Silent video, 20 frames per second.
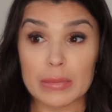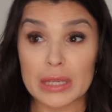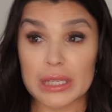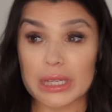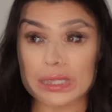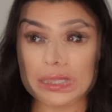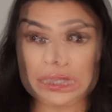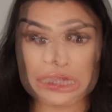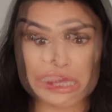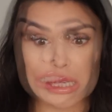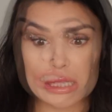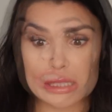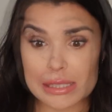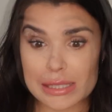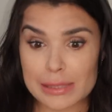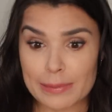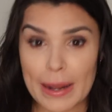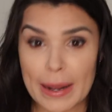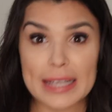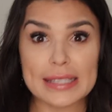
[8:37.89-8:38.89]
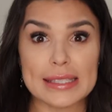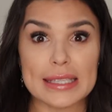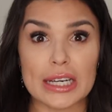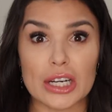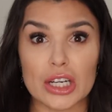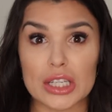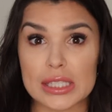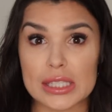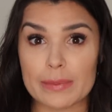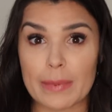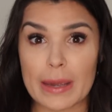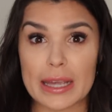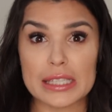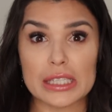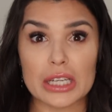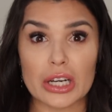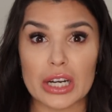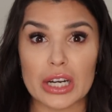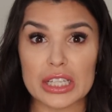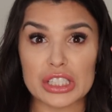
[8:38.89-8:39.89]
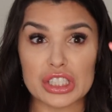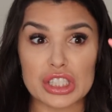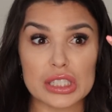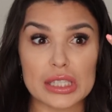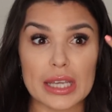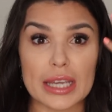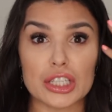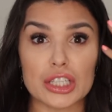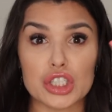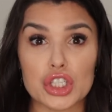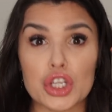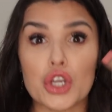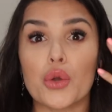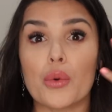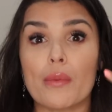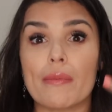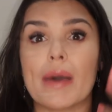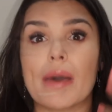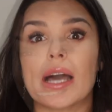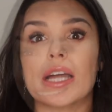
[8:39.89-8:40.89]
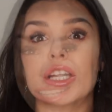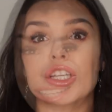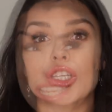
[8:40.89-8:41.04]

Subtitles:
because it gets spicier and spicier, and it's just like too much.